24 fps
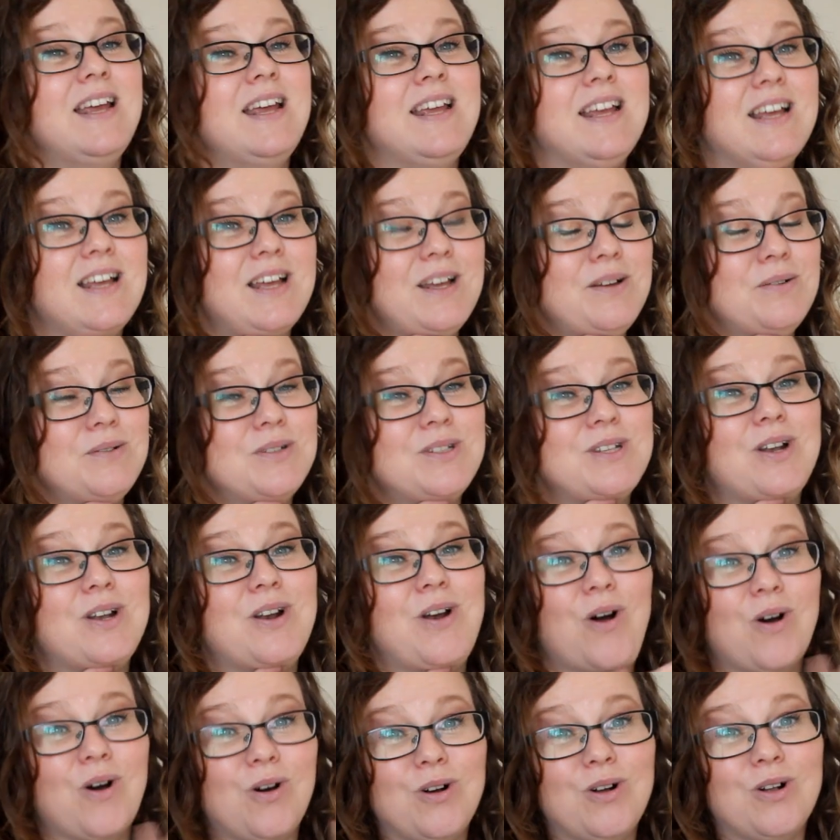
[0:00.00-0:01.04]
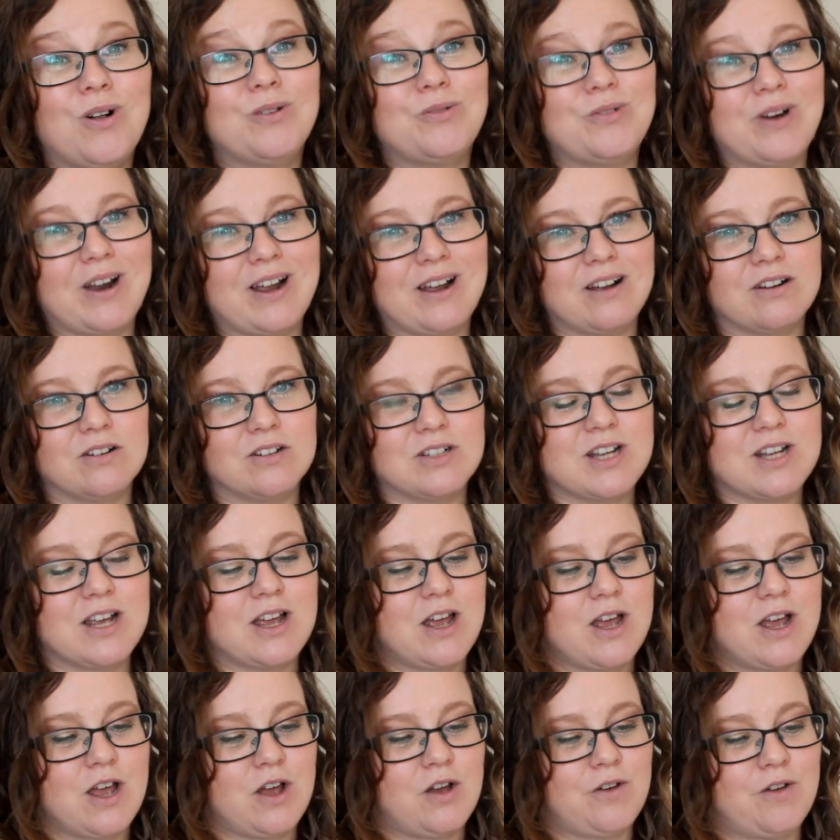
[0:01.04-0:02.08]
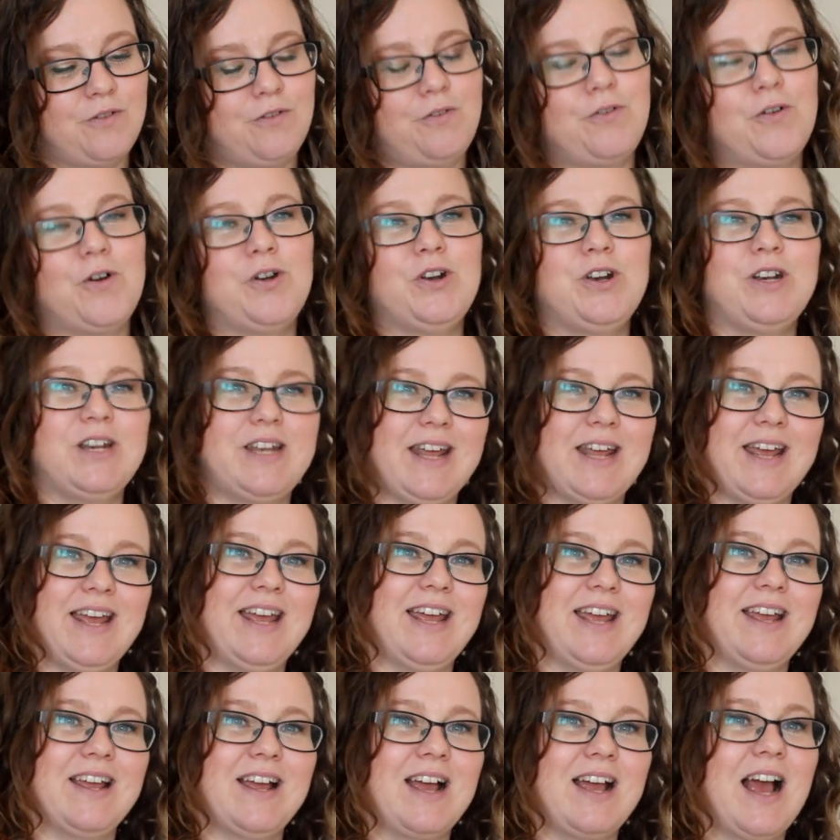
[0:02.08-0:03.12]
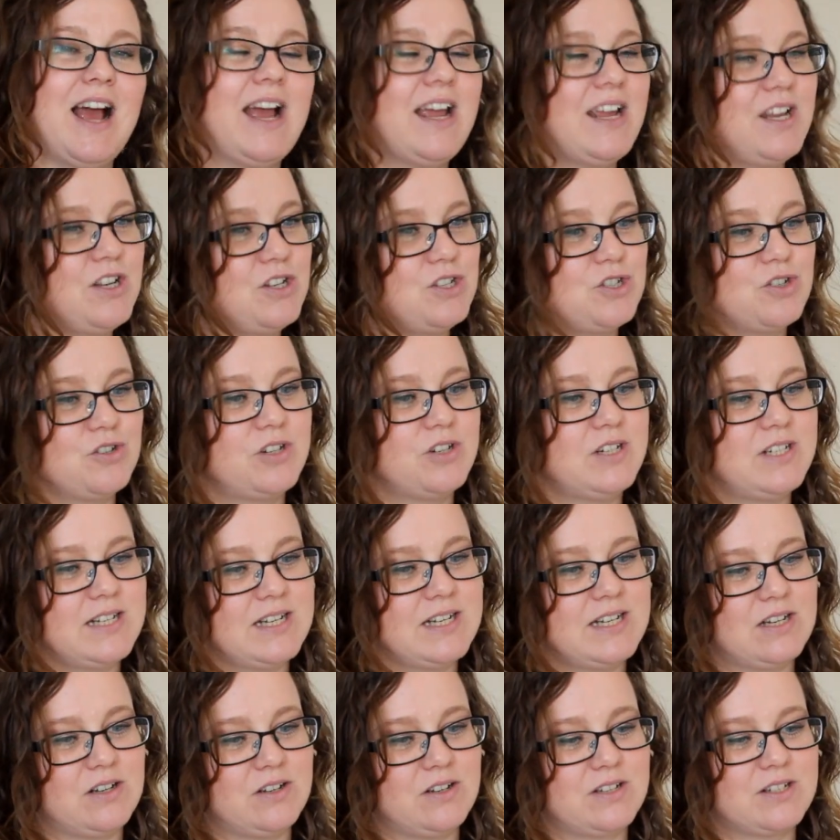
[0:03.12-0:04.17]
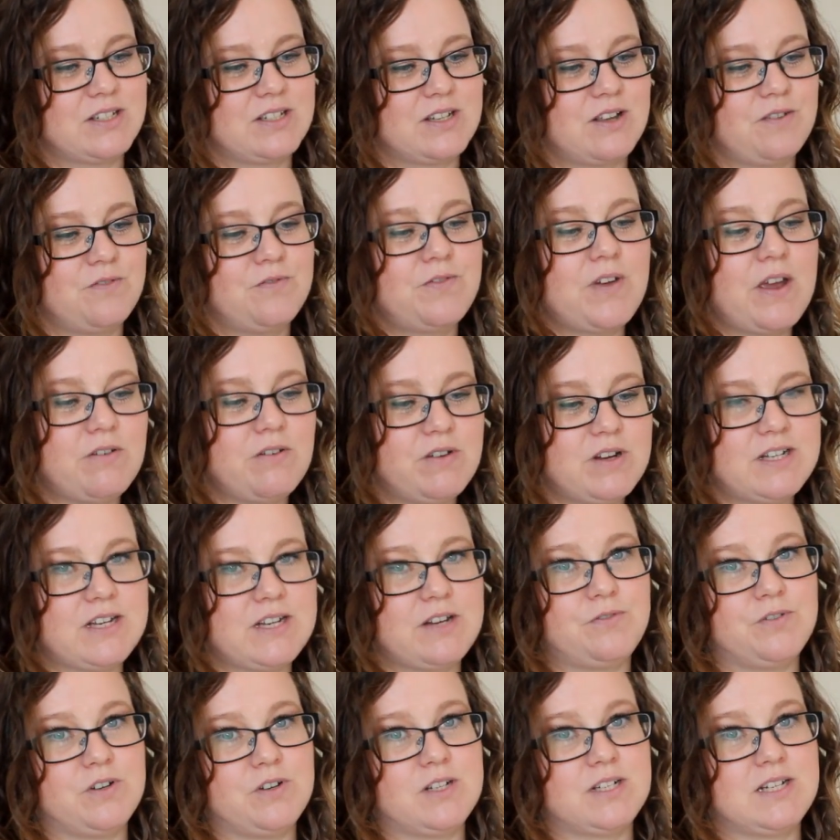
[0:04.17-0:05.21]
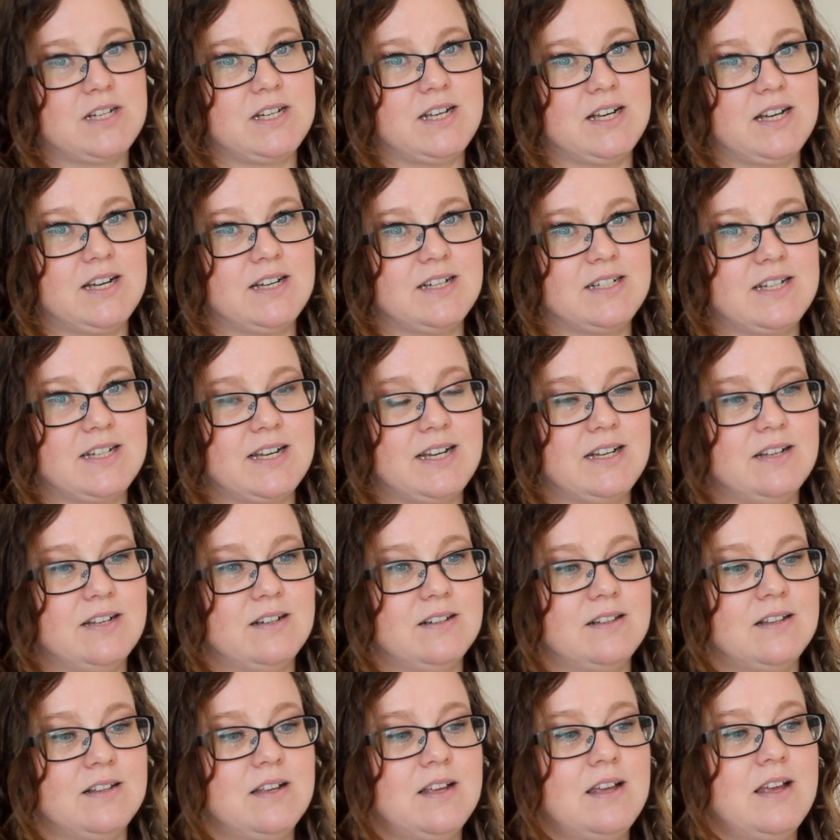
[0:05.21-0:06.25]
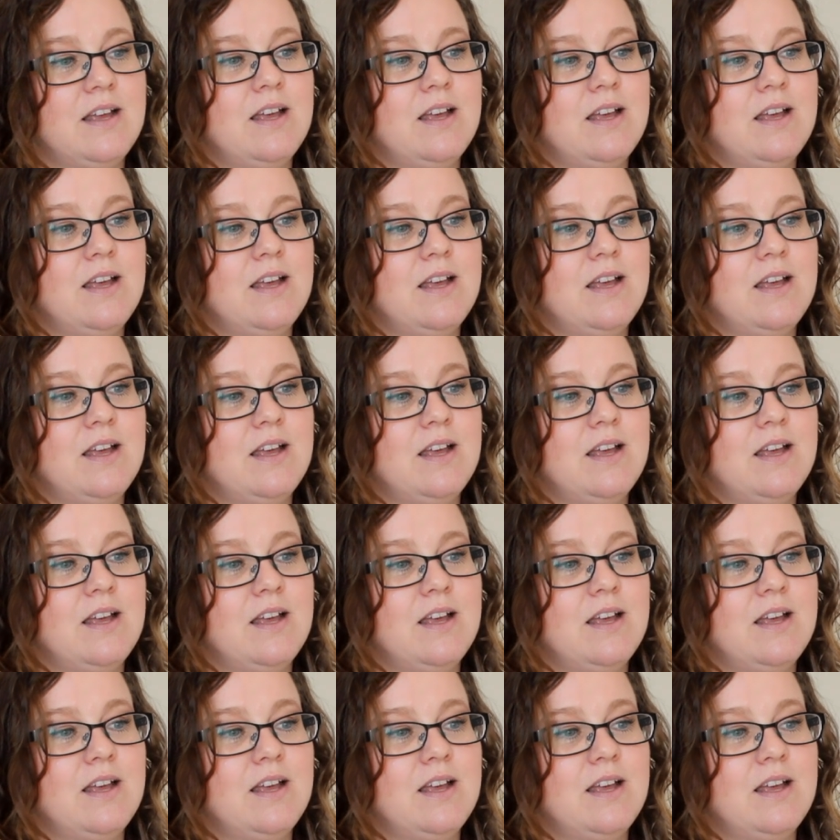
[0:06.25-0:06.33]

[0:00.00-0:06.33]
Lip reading: Yeah, it was an all-round fun day. I enjoyed it lots. Very different to Yarndale.